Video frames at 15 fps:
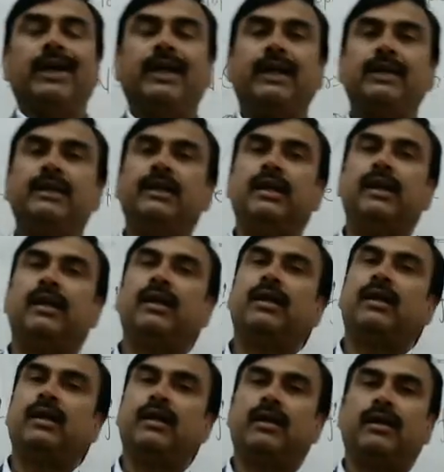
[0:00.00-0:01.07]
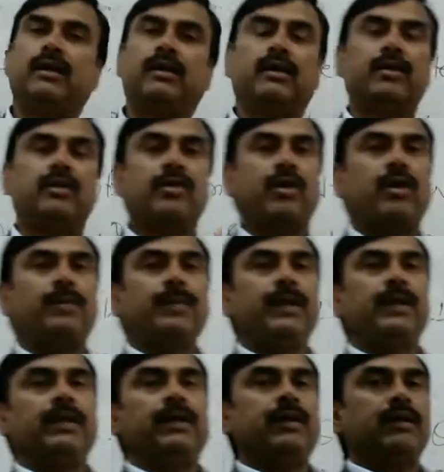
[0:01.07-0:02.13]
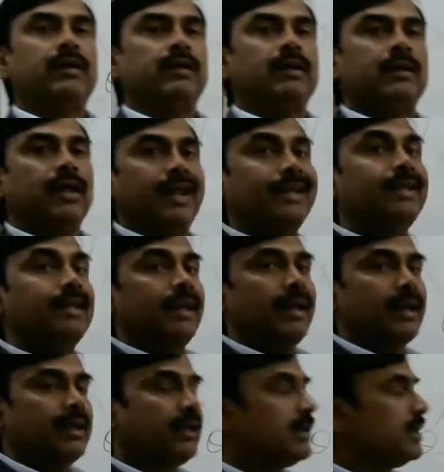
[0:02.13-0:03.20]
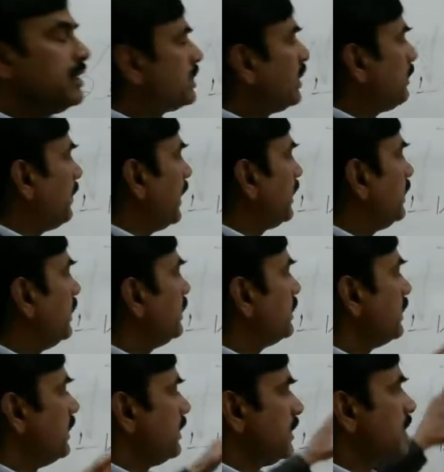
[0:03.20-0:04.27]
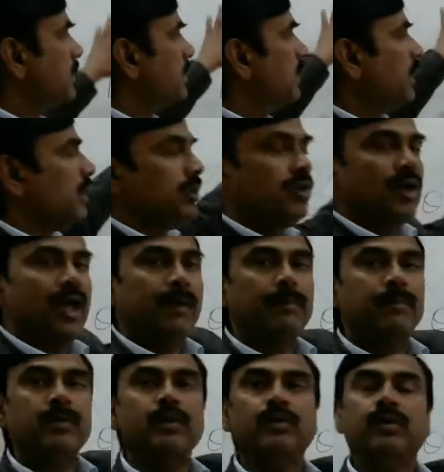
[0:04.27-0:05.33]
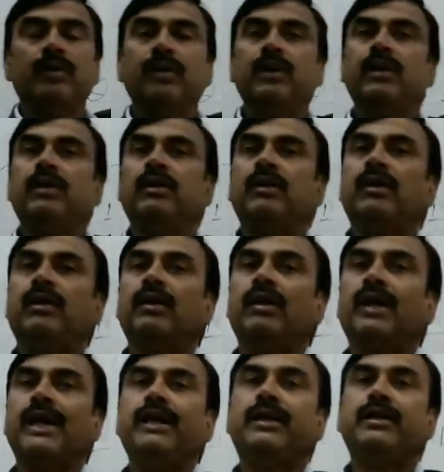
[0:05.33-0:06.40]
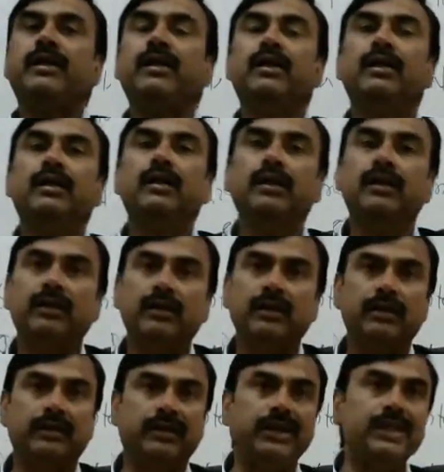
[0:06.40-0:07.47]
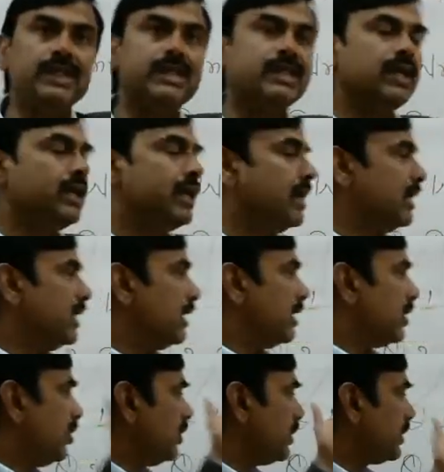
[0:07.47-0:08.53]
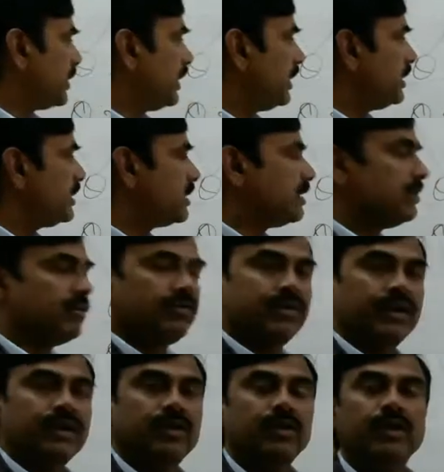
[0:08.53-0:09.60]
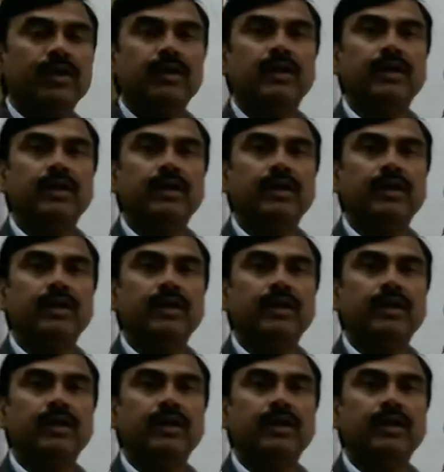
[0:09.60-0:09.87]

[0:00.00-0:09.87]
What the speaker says: in the cropping in agriculture practices, you have to write these questions for your